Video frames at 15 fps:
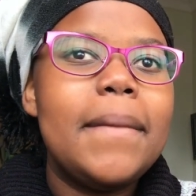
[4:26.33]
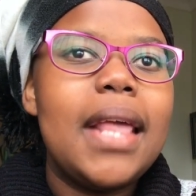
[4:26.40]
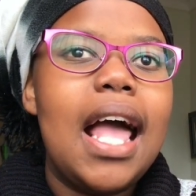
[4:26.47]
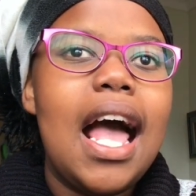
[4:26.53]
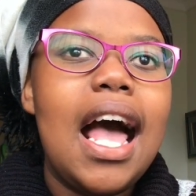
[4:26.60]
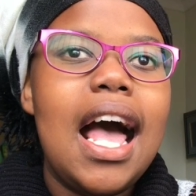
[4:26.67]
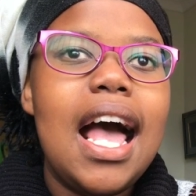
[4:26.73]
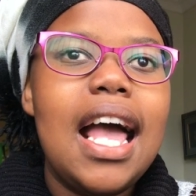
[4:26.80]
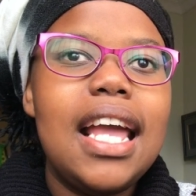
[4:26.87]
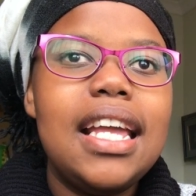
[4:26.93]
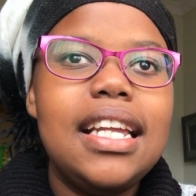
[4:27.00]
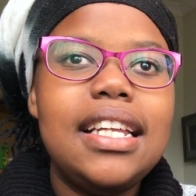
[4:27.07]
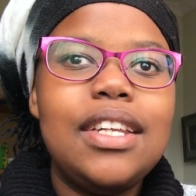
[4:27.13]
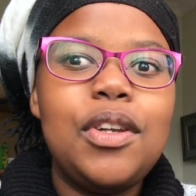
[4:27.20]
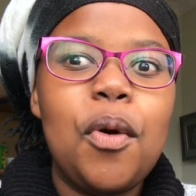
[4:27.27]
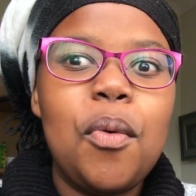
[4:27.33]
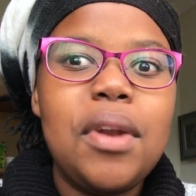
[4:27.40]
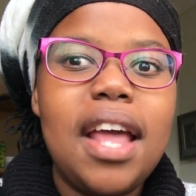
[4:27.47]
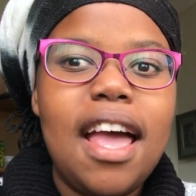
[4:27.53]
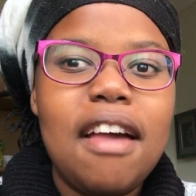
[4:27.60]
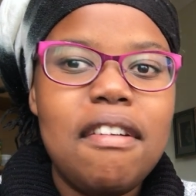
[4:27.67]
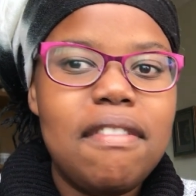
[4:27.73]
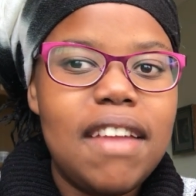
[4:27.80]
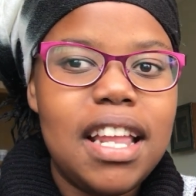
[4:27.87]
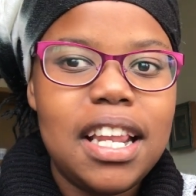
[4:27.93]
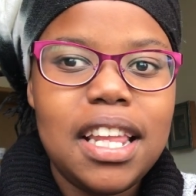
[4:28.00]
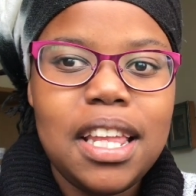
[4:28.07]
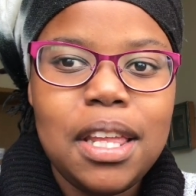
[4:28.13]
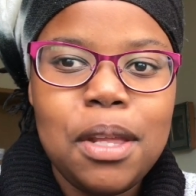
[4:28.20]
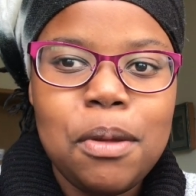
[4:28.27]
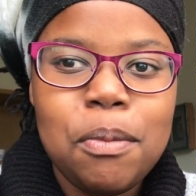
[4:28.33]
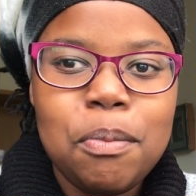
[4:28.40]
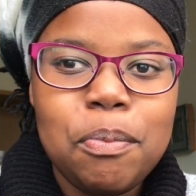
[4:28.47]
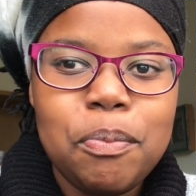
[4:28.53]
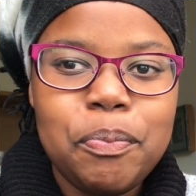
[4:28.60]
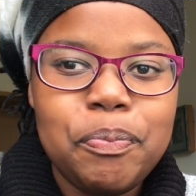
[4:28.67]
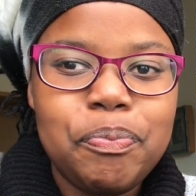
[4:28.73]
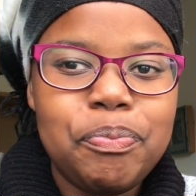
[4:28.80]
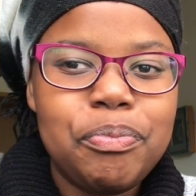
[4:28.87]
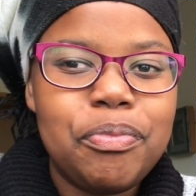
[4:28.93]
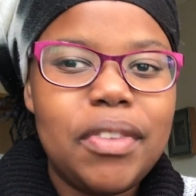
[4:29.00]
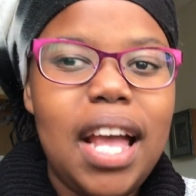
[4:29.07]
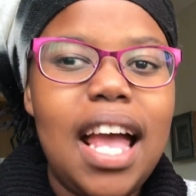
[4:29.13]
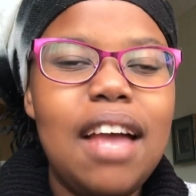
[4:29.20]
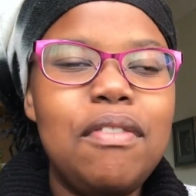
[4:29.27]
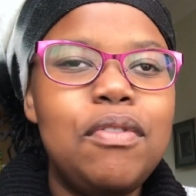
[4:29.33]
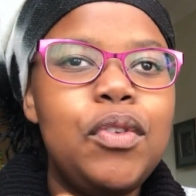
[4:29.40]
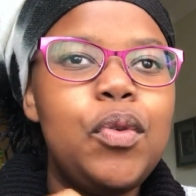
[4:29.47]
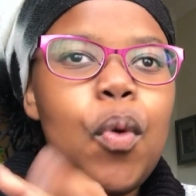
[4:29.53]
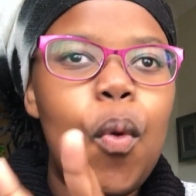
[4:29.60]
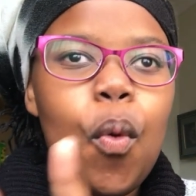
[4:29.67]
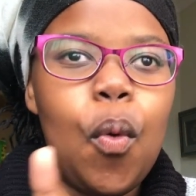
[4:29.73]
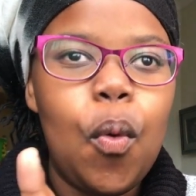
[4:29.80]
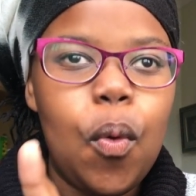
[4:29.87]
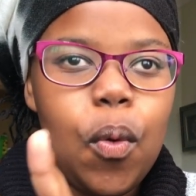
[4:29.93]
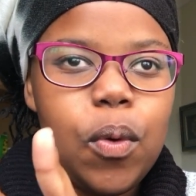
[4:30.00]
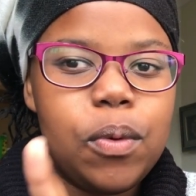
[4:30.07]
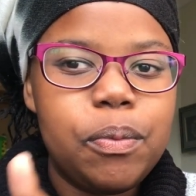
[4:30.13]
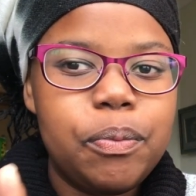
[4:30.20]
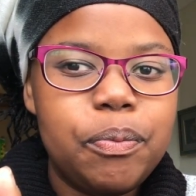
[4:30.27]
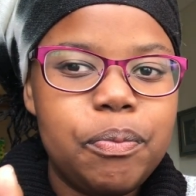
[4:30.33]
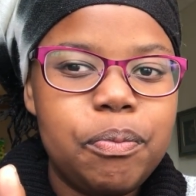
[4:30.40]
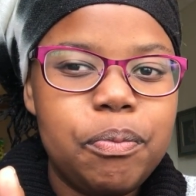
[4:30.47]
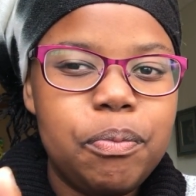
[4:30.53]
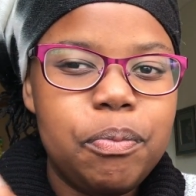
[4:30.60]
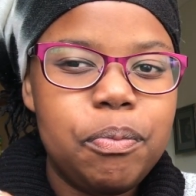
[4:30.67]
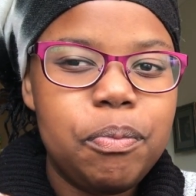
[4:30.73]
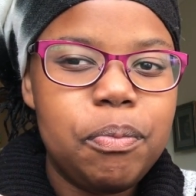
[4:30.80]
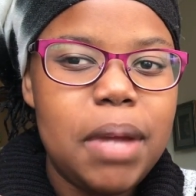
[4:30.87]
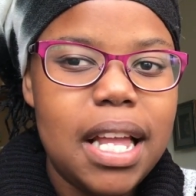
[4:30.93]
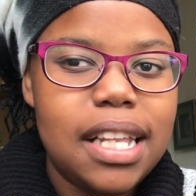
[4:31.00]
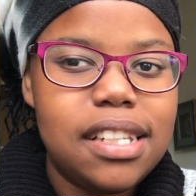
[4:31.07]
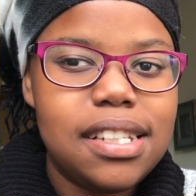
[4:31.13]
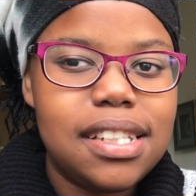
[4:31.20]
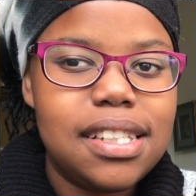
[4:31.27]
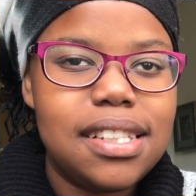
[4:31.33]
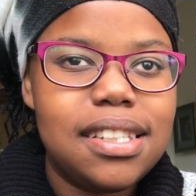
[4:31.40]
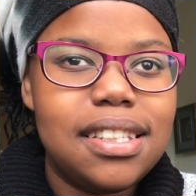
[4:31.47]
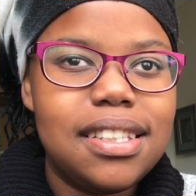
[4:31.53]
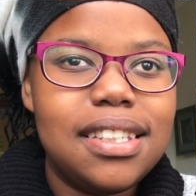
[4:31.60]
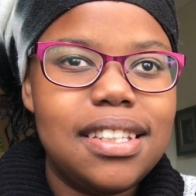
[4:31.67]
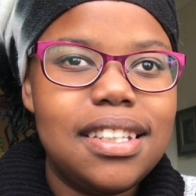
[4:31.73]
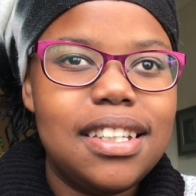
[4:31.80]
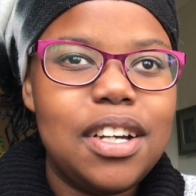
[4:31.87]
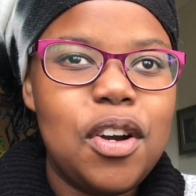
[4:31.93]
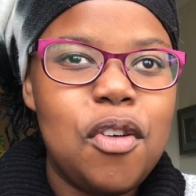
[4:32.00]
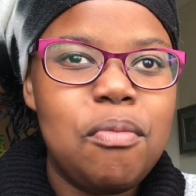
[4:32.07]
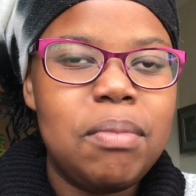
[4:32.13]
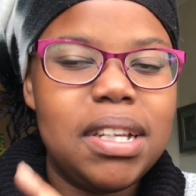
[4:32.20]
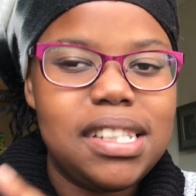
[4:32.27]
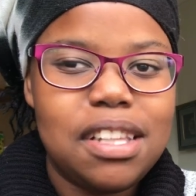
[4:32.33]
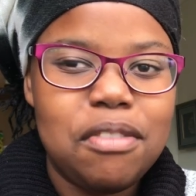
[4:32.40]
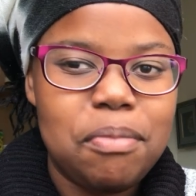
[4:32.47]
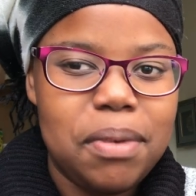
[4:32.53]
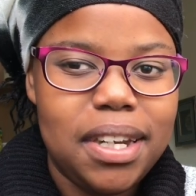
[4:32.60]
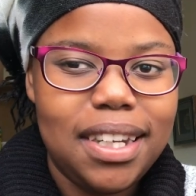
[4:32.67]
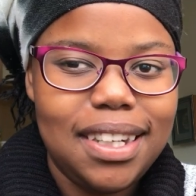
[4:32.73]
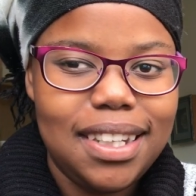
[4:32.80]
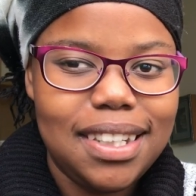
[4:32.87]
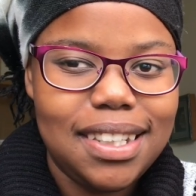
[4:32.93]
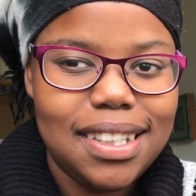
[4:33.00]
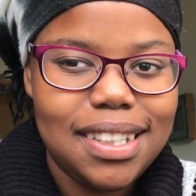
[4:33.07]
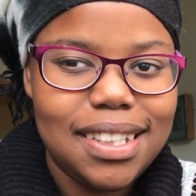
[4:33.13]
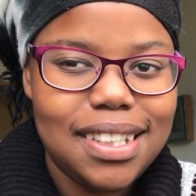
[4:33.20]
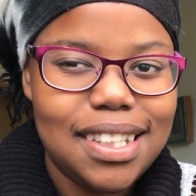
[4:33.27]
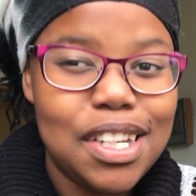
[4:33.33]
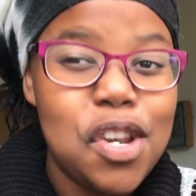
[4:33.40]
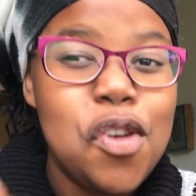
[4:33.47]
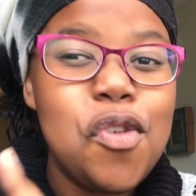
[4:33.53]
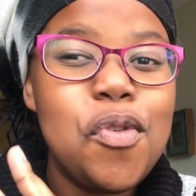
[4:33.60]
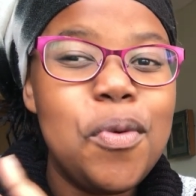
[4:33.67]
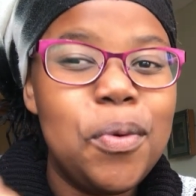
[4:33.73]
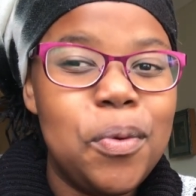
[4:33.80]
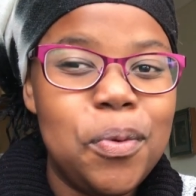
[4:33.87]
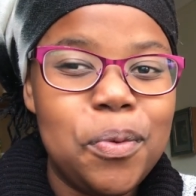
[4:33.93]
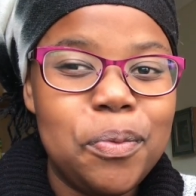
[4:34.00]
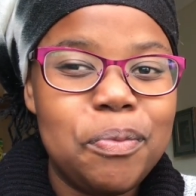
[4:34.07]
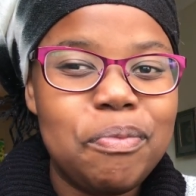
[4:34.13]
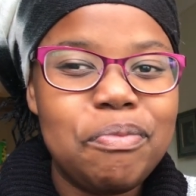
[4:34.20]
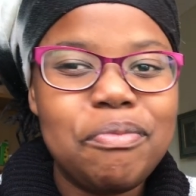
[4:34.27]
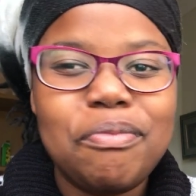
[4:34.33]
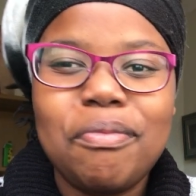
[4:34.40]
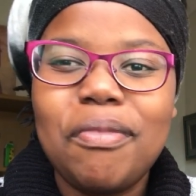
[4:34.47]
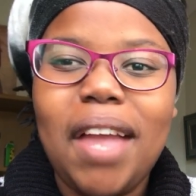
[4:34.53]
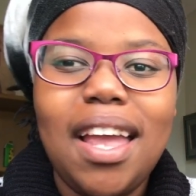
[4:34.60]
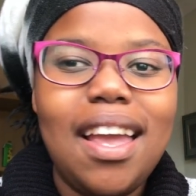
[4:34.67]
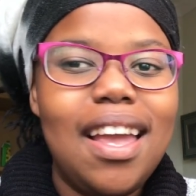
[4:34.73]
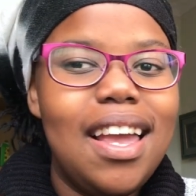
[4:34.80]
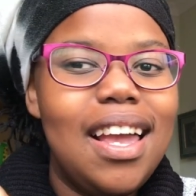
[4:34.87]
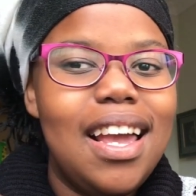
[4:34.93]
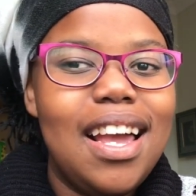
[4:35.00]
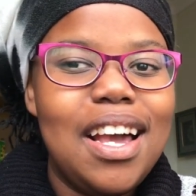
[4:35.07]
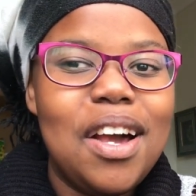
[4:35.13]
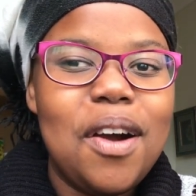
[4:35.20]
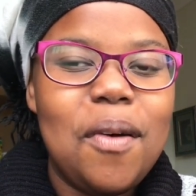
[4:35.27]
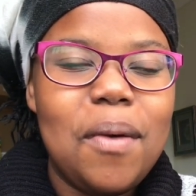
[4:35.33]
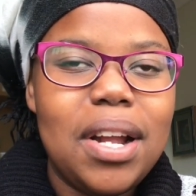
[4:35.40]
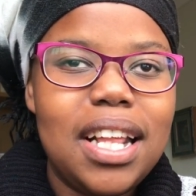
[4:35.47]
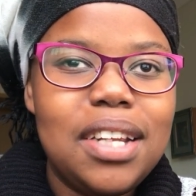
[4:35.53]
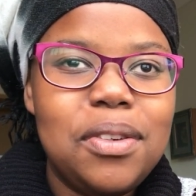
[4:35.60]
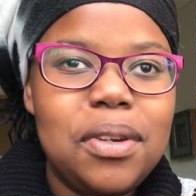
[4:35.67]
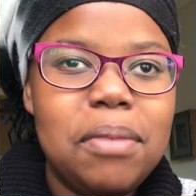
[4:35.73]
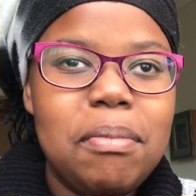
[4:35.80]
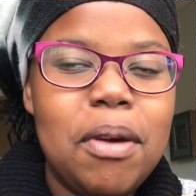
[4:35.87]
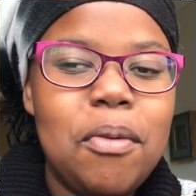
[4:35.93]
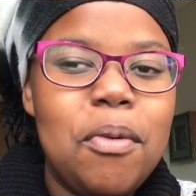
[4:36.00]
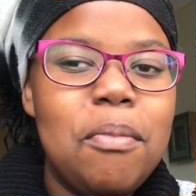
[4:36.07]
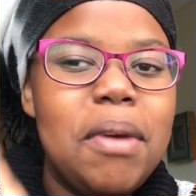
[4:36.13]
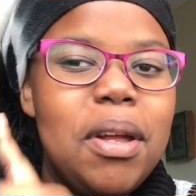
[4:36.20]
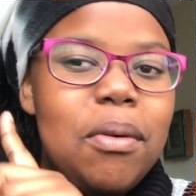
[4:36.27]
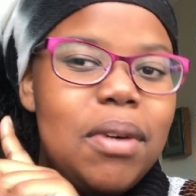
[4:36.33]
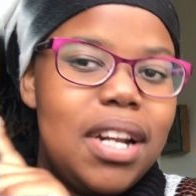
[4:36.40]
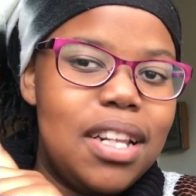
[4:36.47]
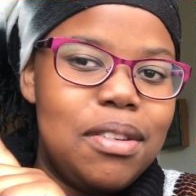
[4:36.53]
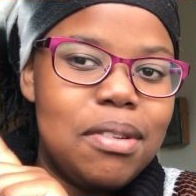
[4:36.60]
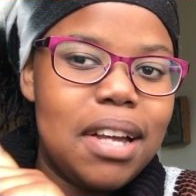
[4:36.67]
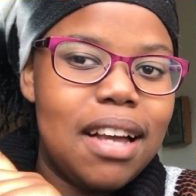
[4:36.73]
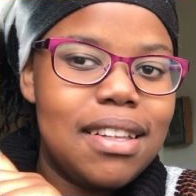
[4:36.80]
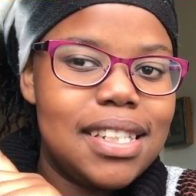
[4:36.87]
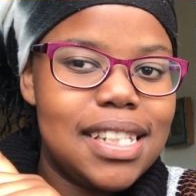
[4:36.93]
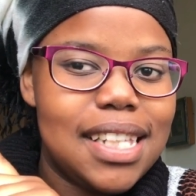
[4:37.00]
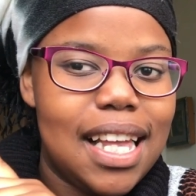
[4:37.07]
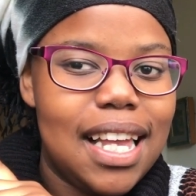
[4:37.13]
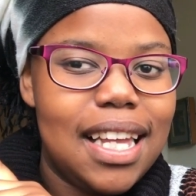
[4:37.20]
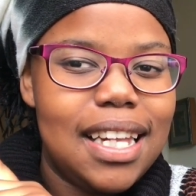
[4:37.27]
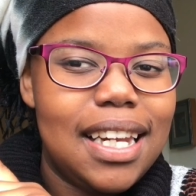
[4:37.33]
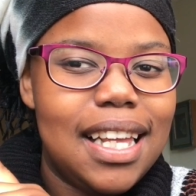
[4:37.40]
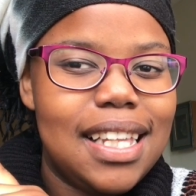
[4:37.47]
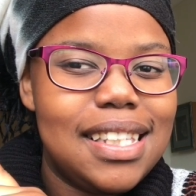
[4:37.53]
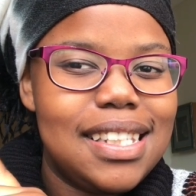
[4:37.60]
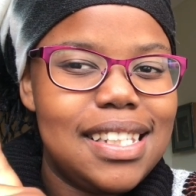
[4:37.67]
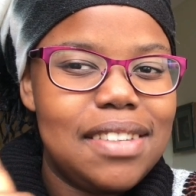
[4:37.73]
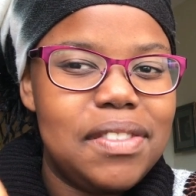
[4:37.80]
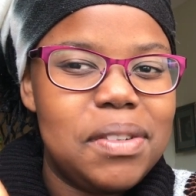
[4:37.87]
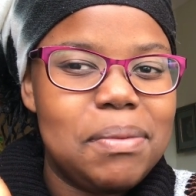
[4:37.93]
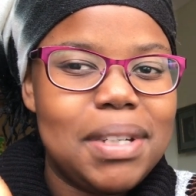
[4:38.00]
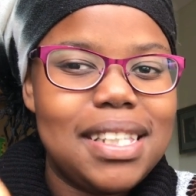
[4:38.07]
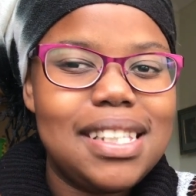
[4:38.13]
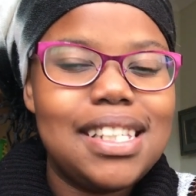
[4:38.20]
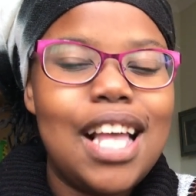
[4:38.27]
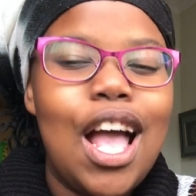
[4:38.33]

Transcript: I don't have any. I have 2 pictures of myself pregnant. 2. One I took in my room and one I took outside at 7 months.